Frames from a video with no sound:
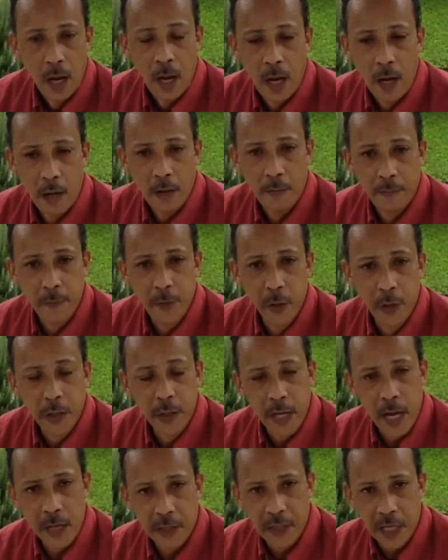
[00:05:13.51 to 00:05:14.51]
Um, you
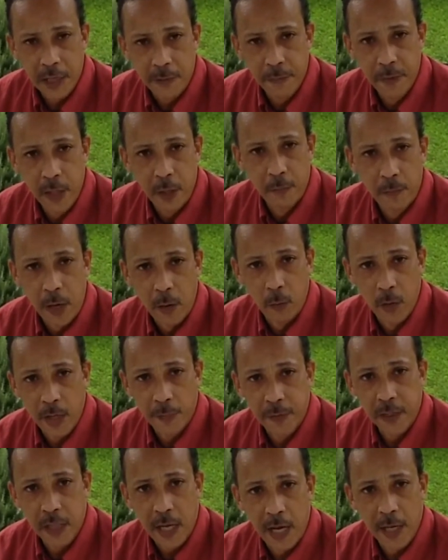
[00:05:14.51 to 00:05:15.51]
can contact me on my
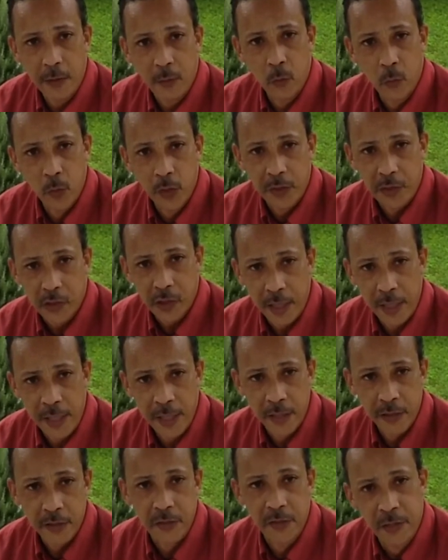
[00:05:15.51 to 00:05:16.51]
website, which
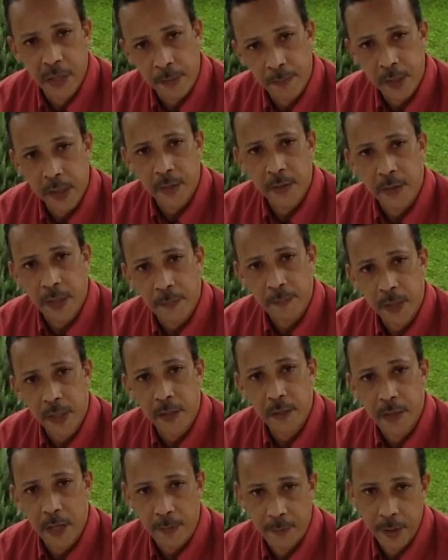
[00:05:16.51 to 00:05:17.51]
is
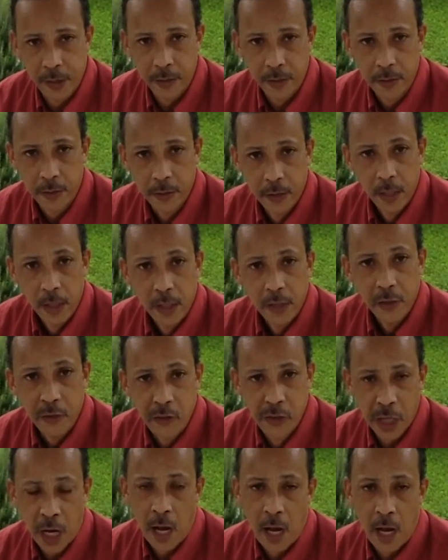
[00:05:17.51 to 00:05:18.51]

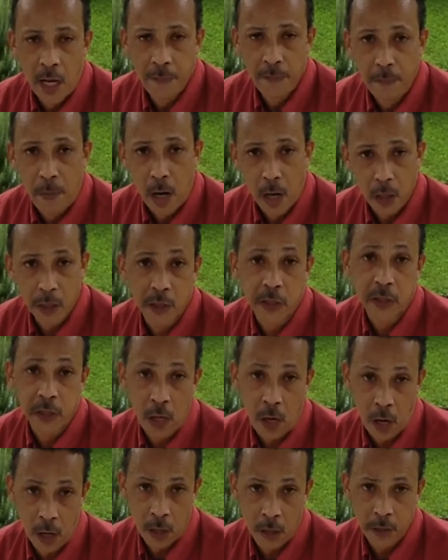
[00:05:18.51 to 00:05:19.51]

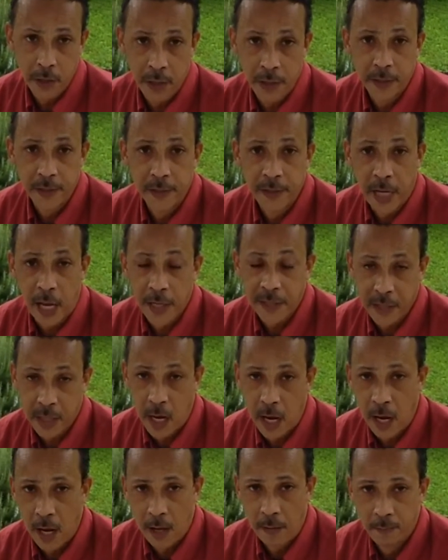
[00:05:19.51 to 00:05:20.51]

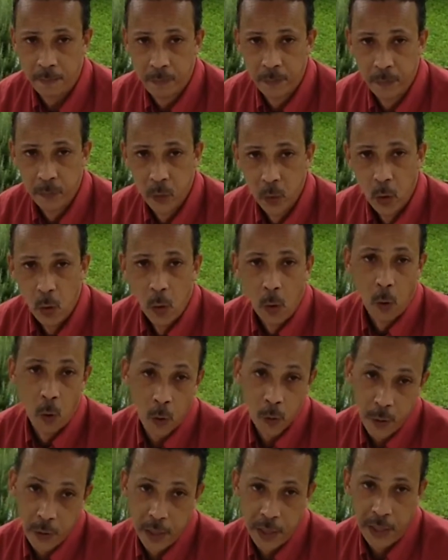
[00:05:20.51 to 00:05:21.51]
www.johnmarksart.com,
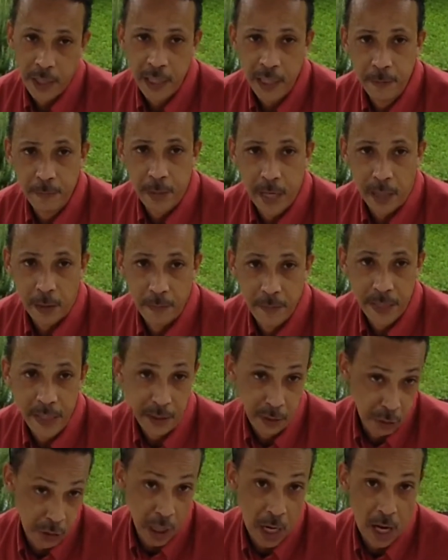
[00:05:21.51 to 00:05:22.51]
or you can email
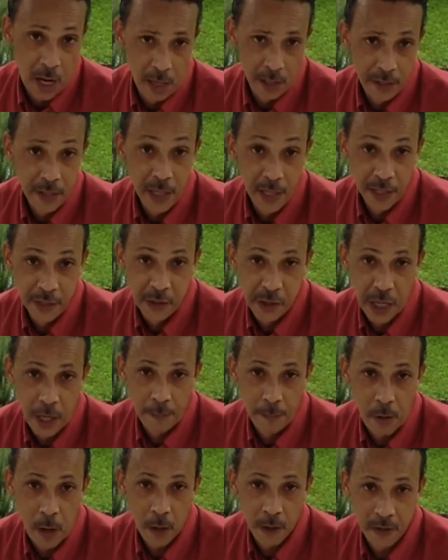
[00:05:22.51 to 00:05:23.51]
me, john at
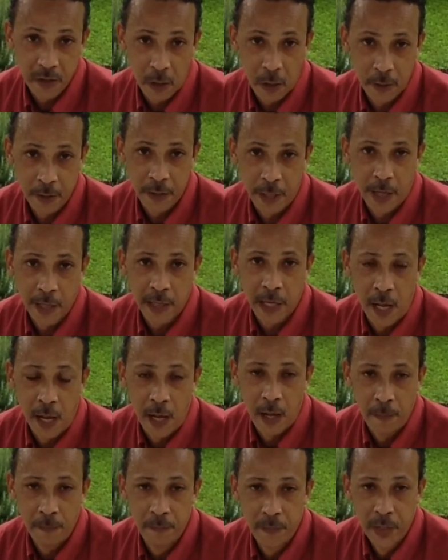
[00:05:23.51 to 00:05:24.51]

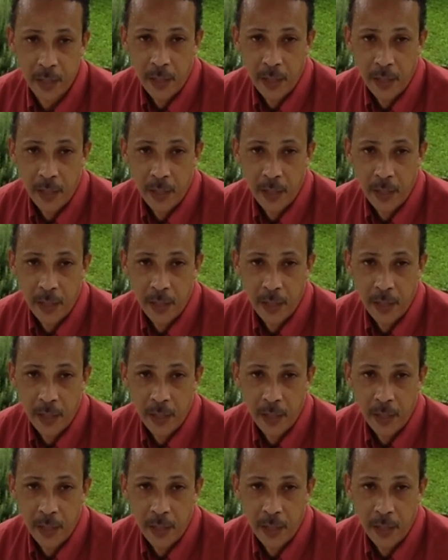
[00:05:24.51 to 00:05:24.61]
johnmarksart.com